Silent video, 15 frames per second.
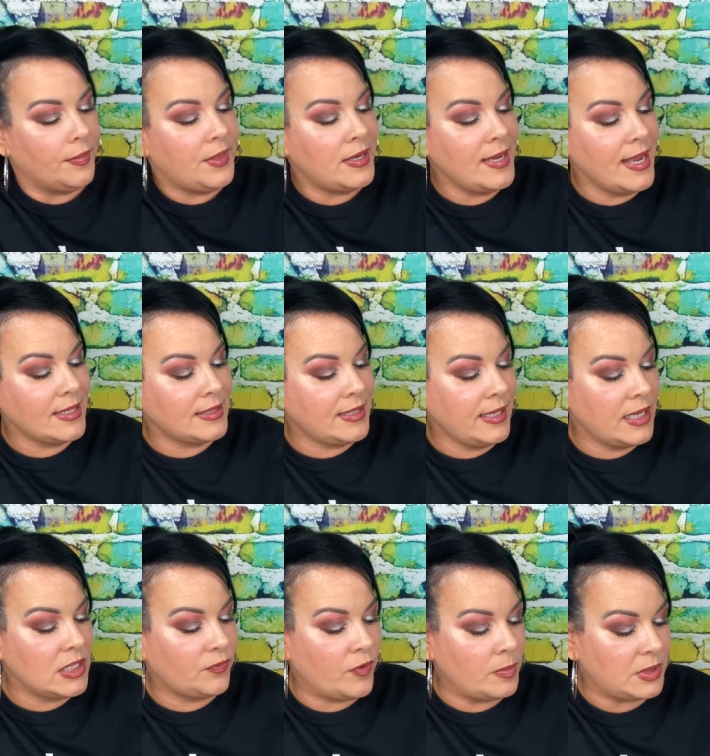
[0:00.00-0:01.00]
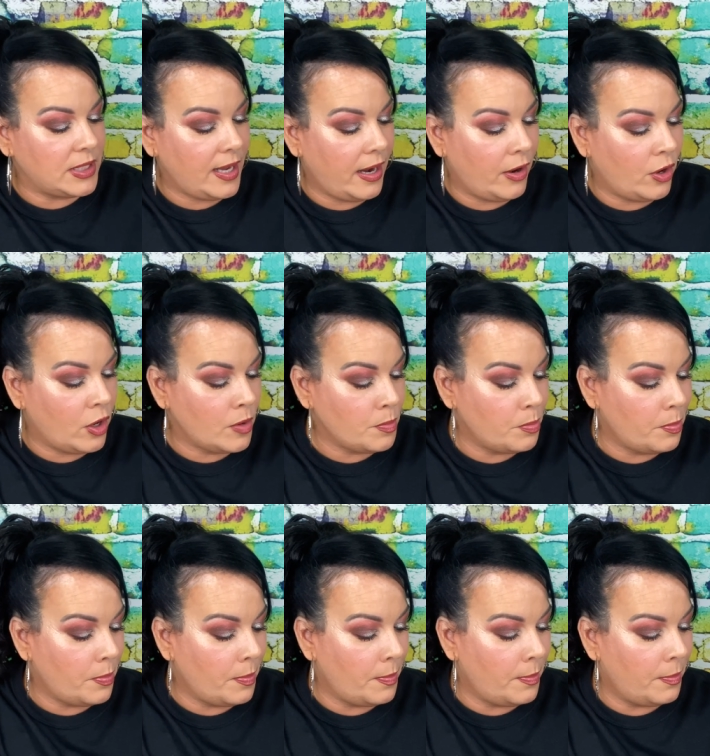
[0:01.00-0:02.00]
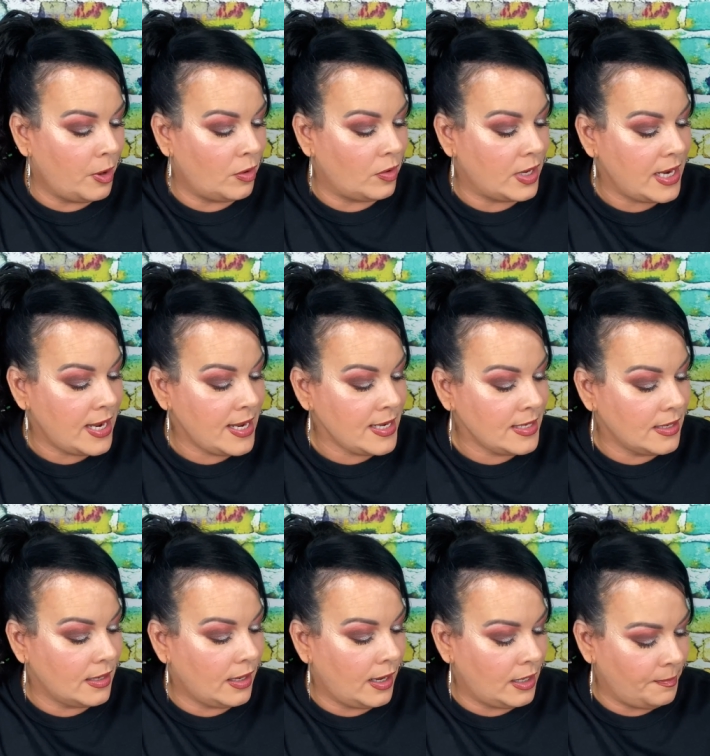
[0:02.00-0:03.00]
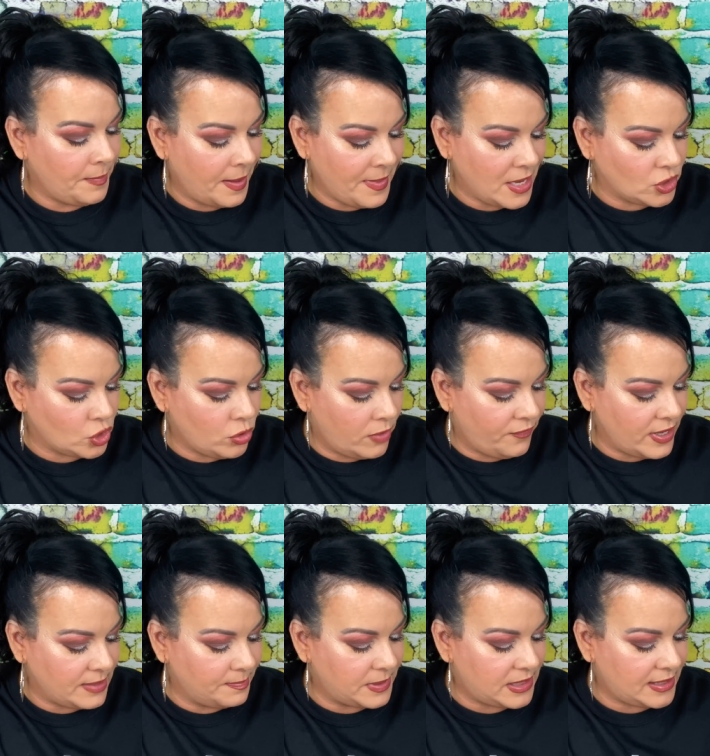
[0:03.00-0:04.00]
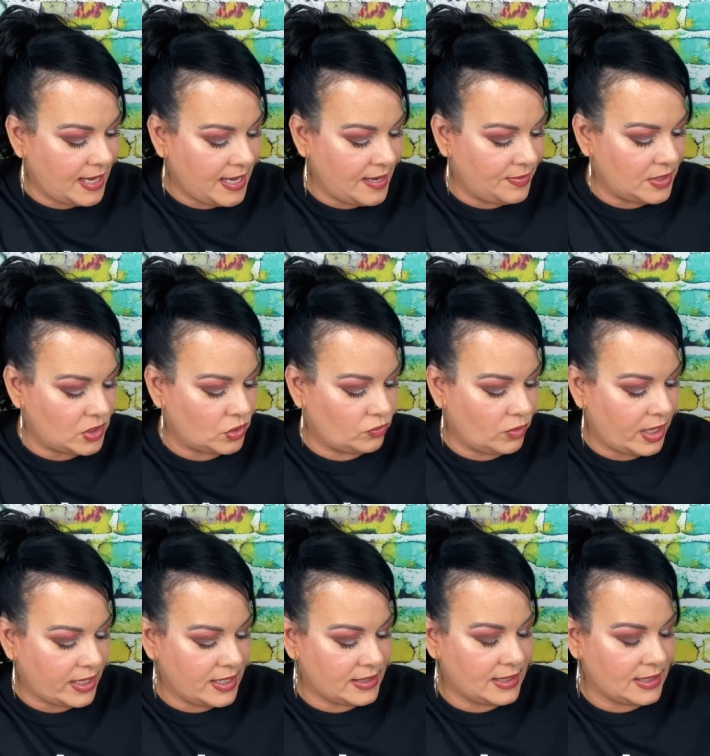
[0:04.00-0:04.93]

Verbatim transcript: The next thing is from Tara Marie. I'm not sure if I'm saying this right.